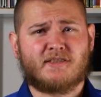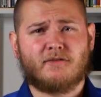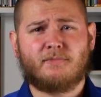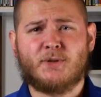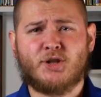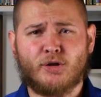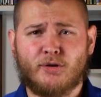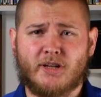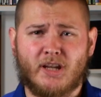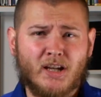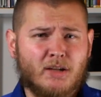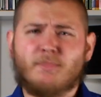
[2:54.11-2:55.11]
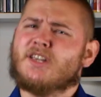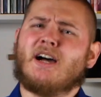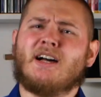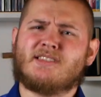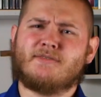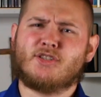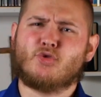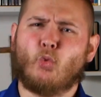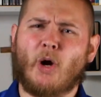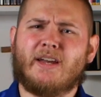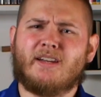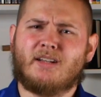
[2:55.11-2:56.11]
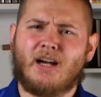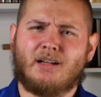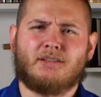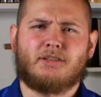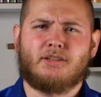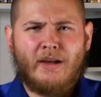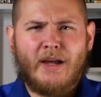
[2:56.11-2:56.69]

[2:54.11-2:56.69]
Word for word: of purity because of its white color.